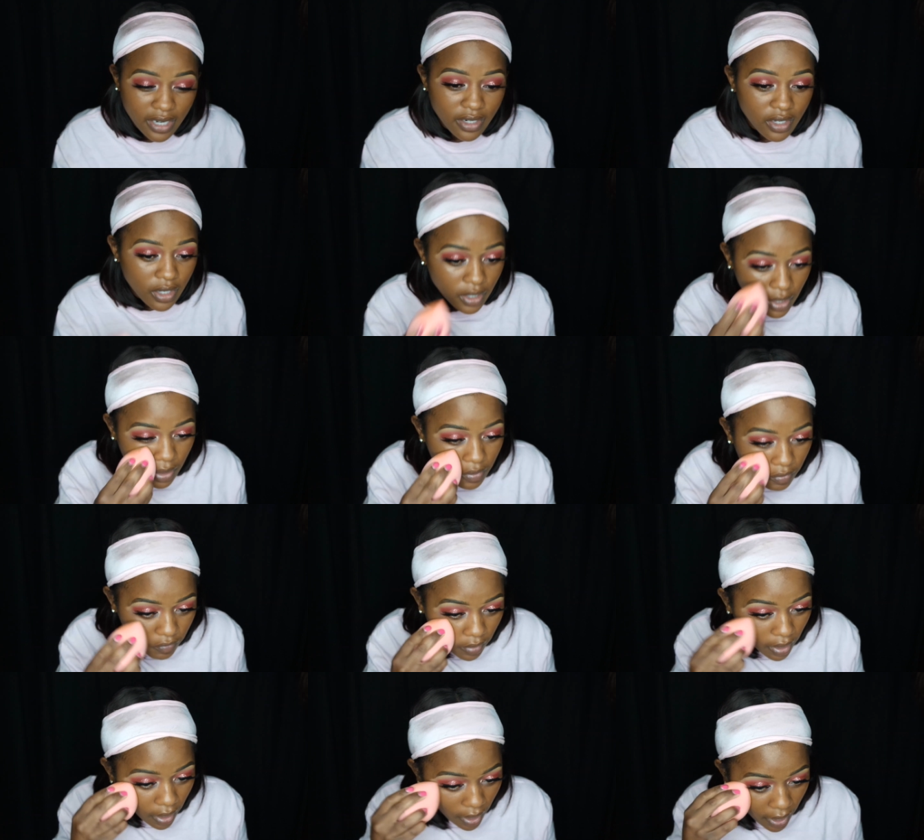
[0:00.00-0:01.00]
kind of
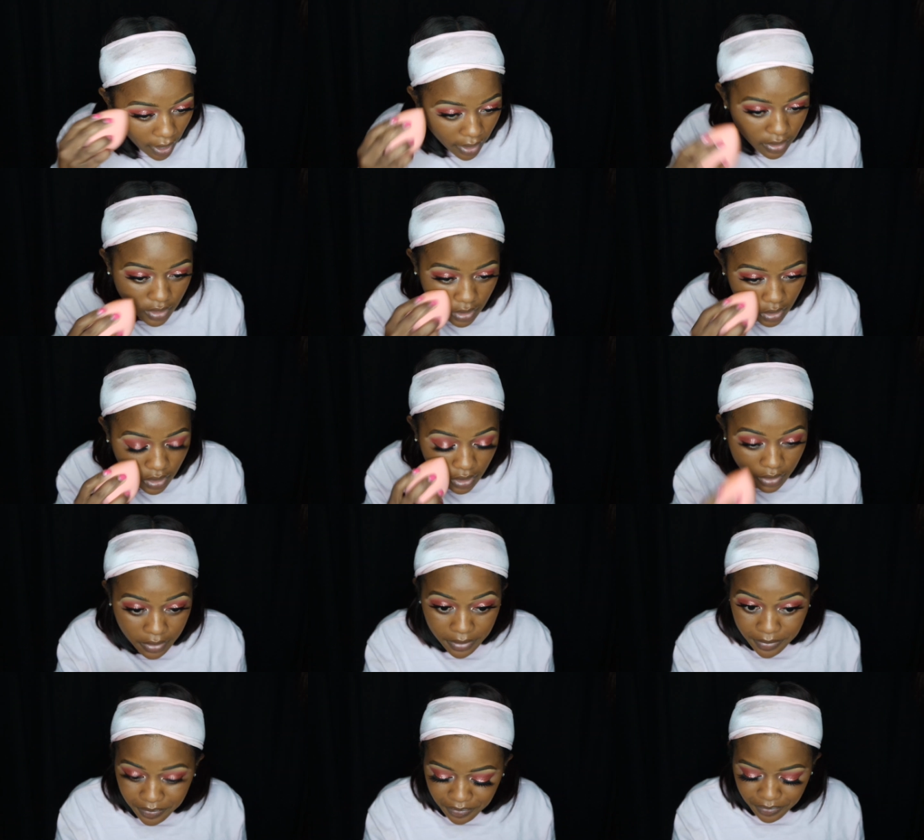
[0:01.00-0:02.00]
had
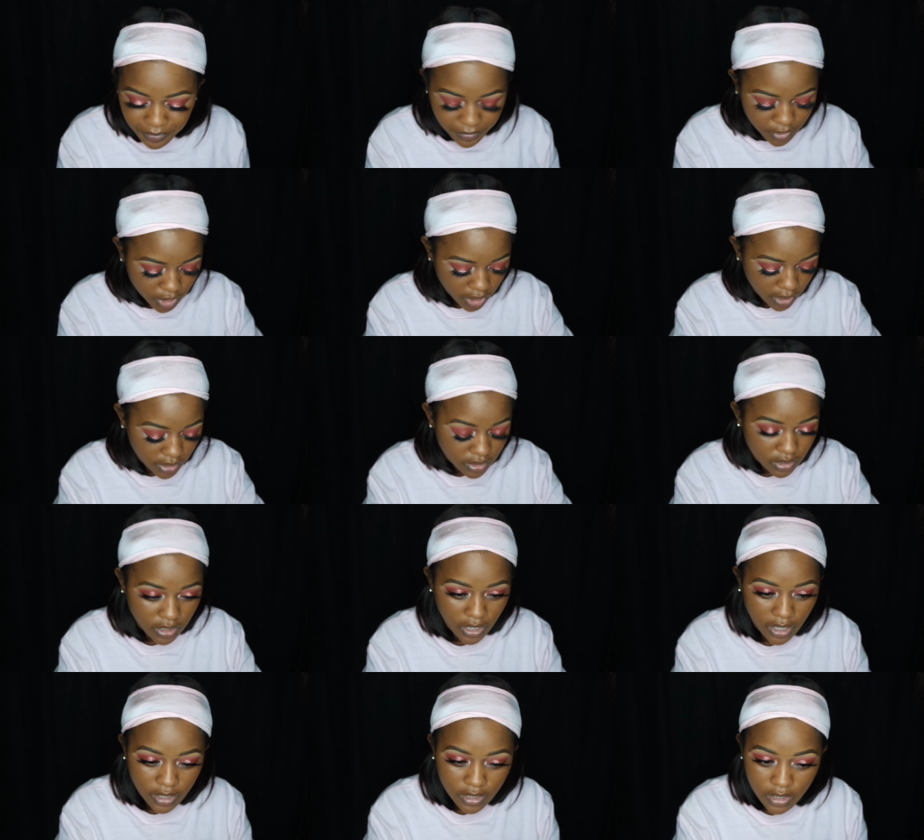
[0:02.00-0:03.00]
the chance
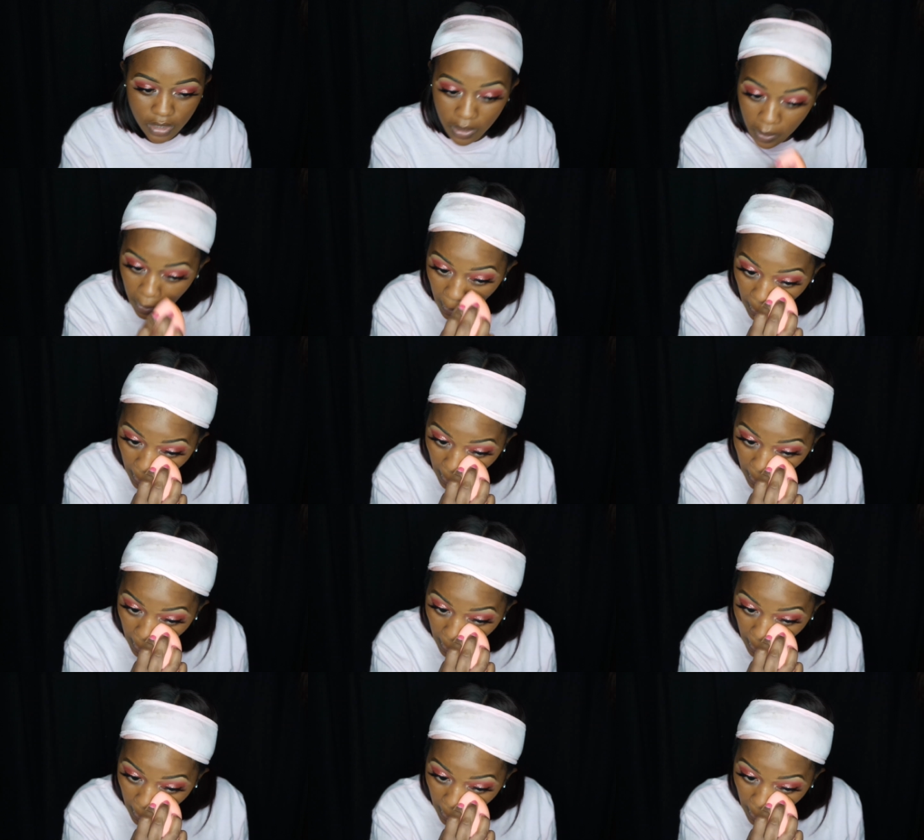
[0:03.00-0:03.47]
to kind of